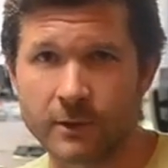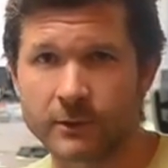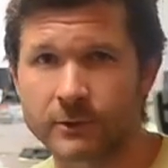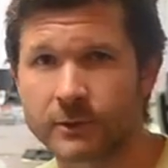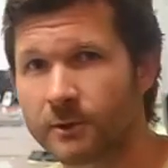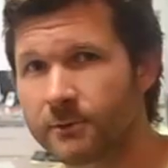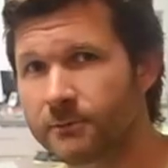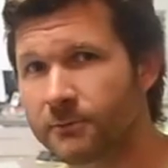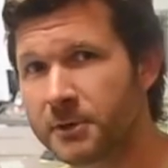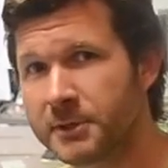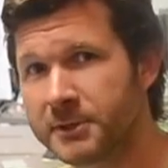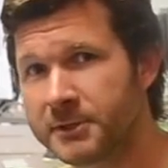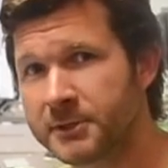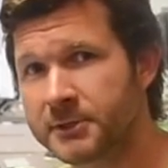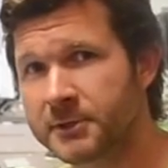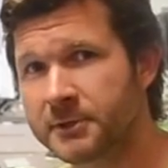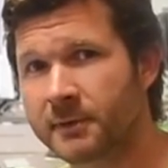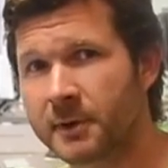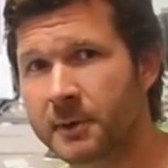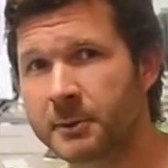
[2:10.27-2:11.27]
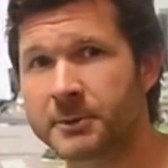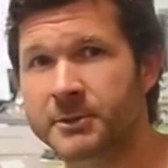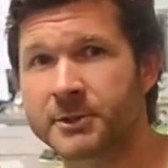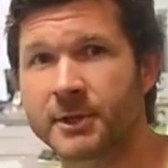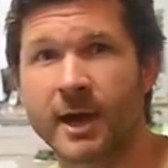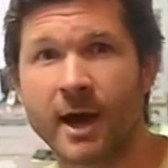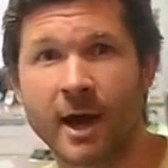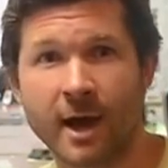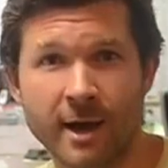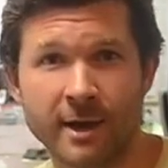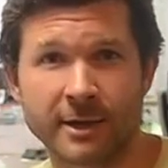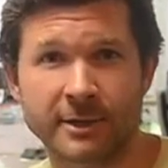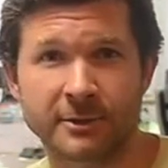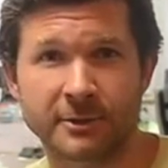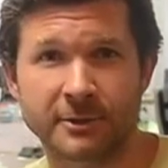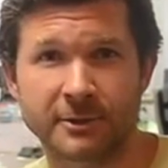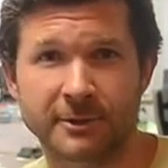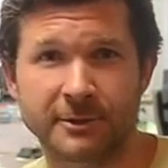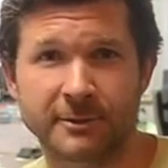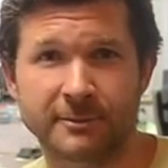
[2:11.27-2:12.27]
So for instance, if I want to say hi
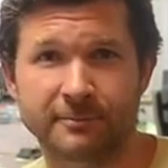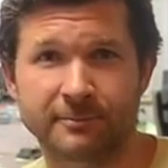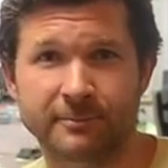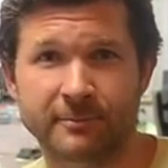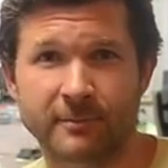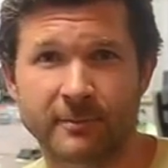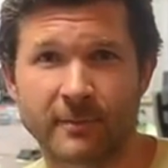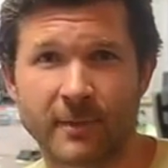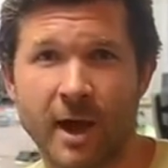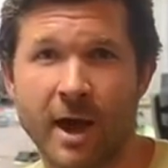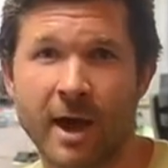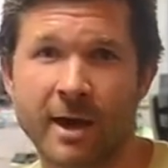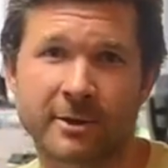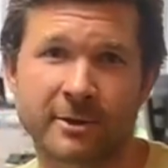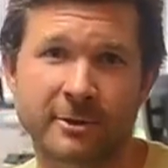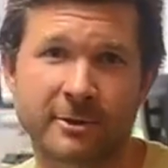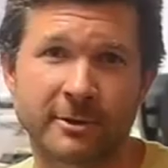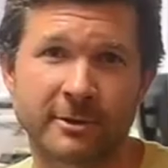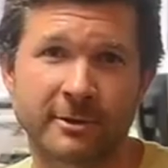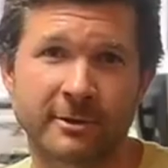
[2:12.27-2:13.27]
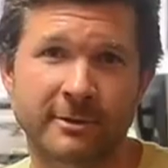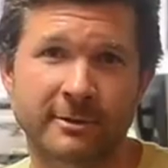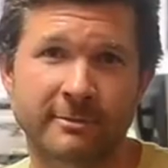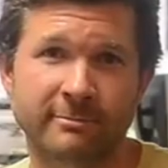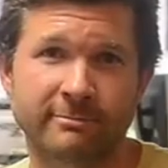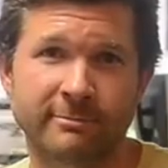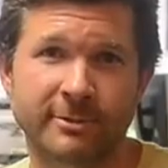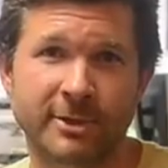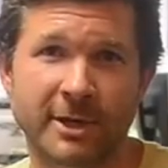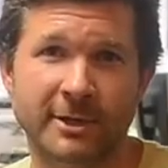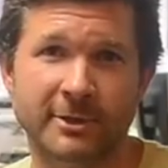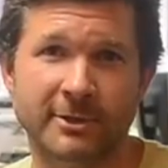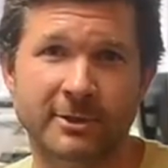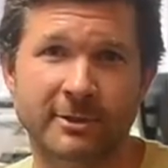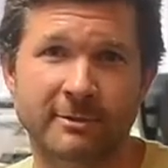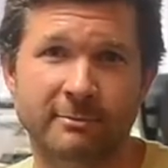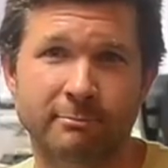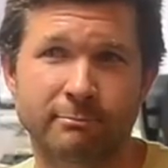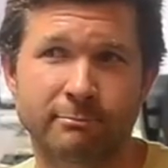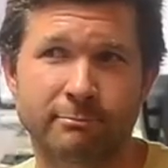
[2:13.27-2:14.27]
to you, I could
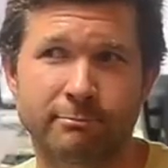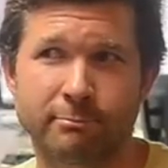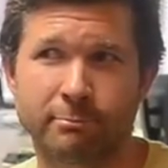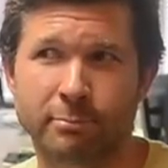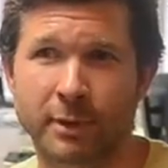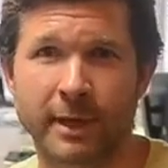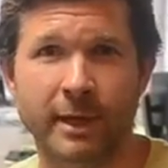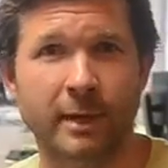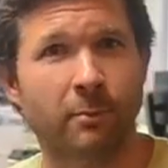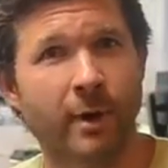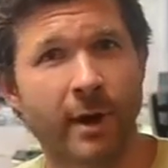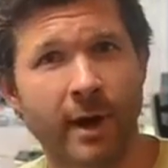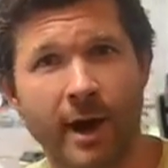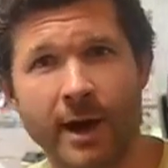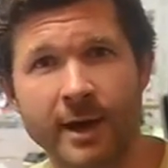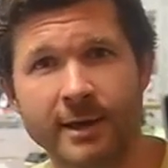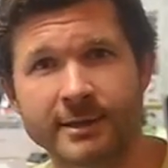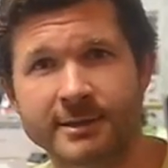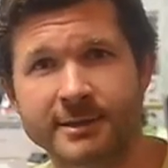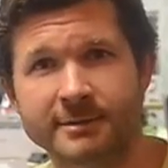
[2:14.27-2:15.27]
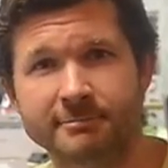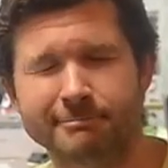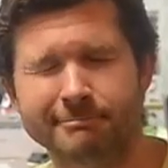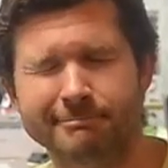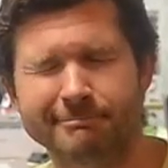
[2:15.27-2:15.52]
just blink my eyes